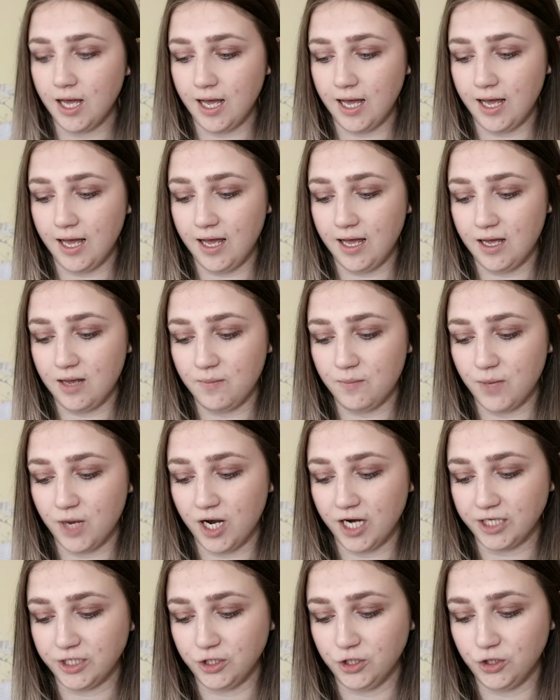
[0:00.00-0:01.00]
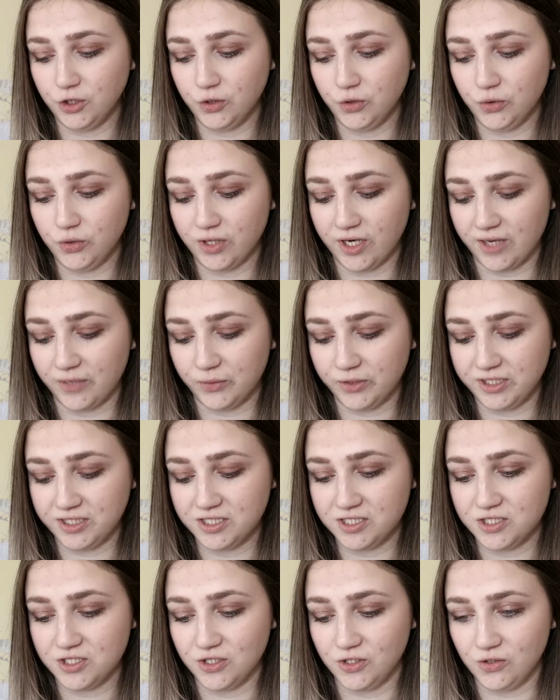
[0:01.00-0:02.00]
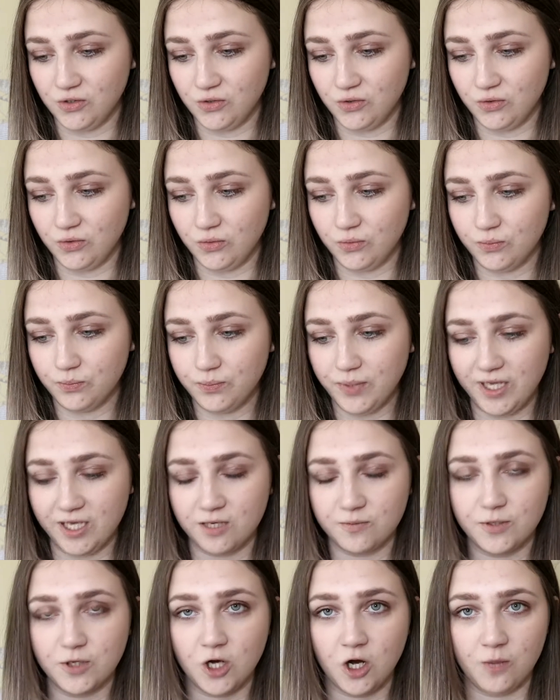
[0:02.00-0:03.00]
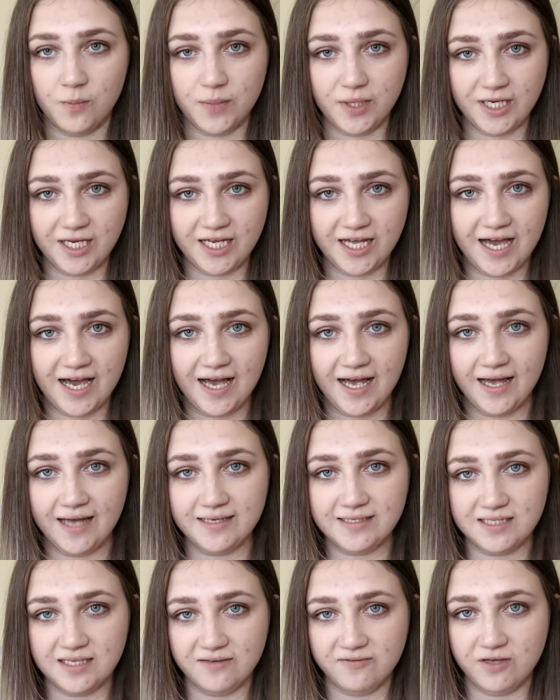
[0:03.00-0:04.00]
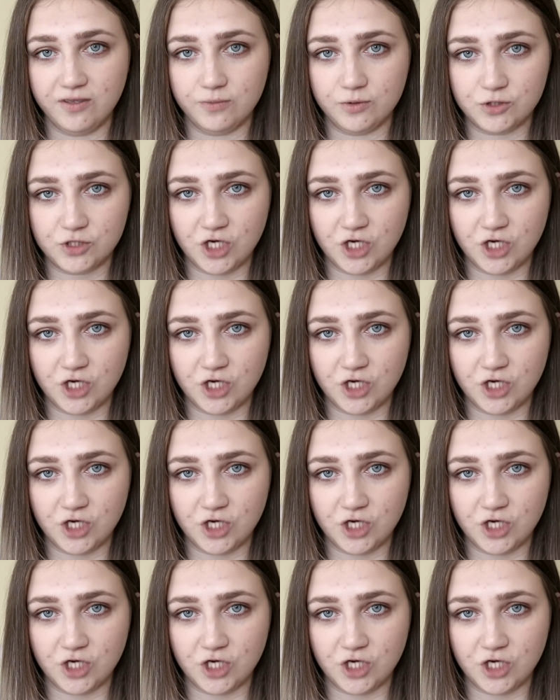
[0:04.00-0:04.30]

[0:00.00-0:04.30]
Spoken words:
I knew that I wanted to pick up a copy and give him a